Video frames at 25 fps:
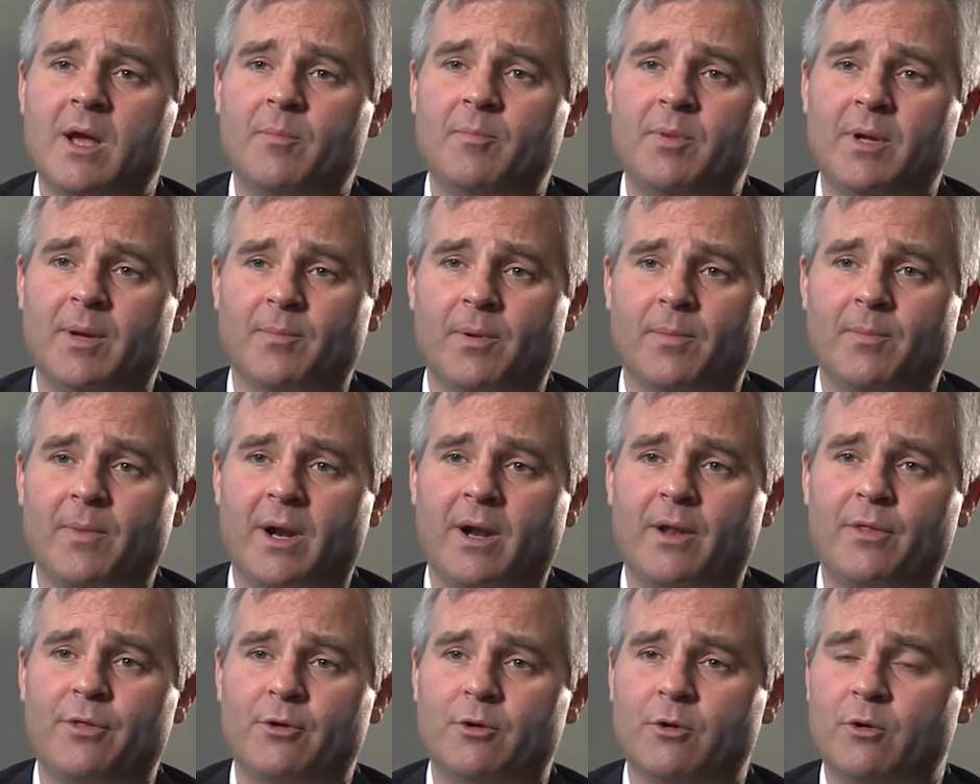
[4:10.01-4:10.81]
be
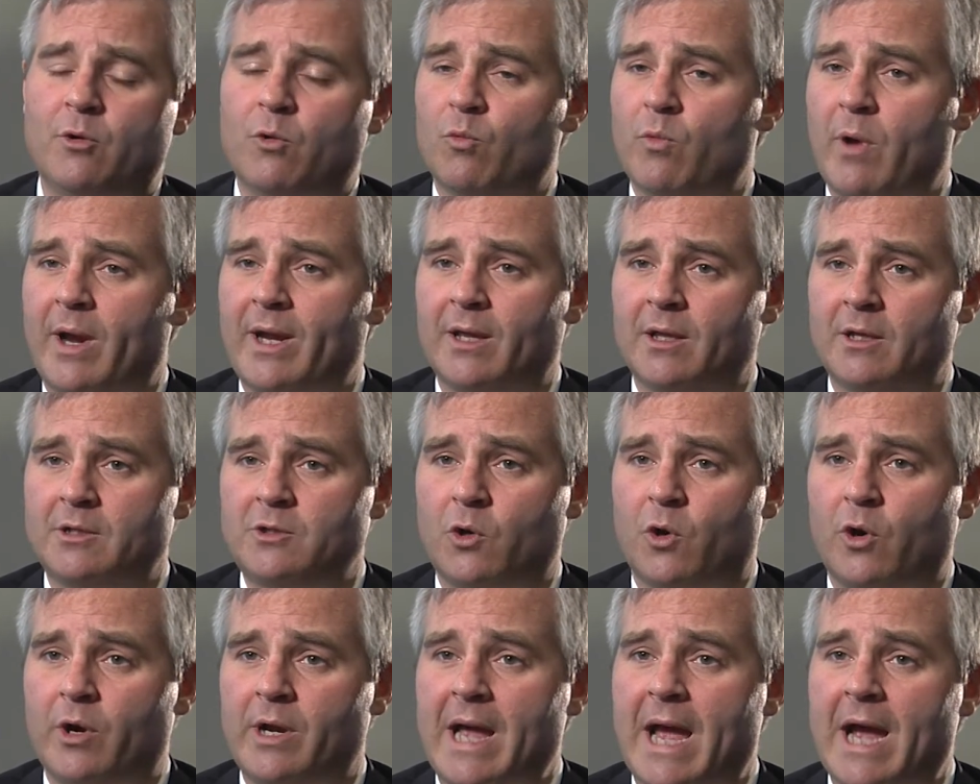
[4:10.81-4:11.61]
implemented through
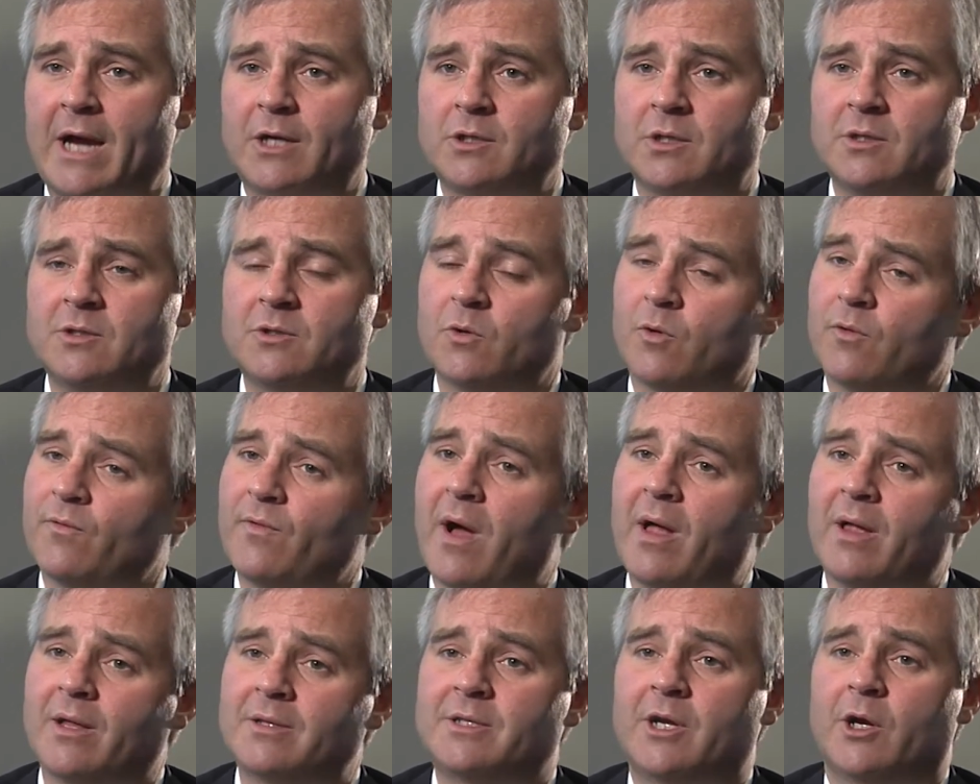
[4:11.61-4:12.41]
regulatory actions or
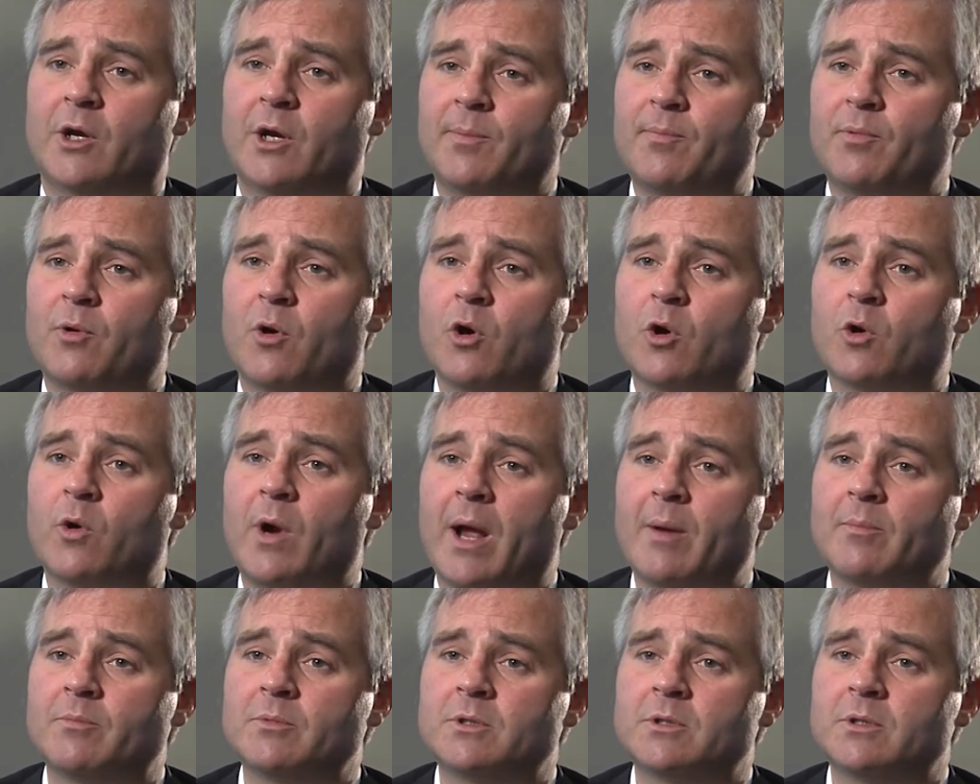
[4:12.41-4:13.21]
voluntary
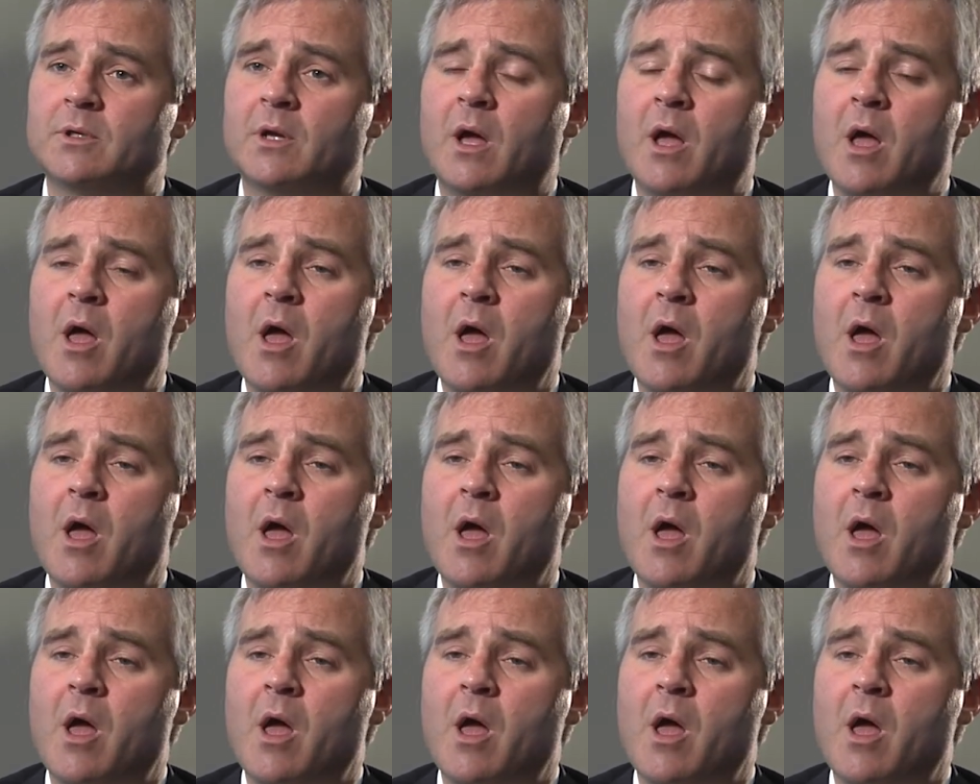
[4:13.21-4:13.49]
programs.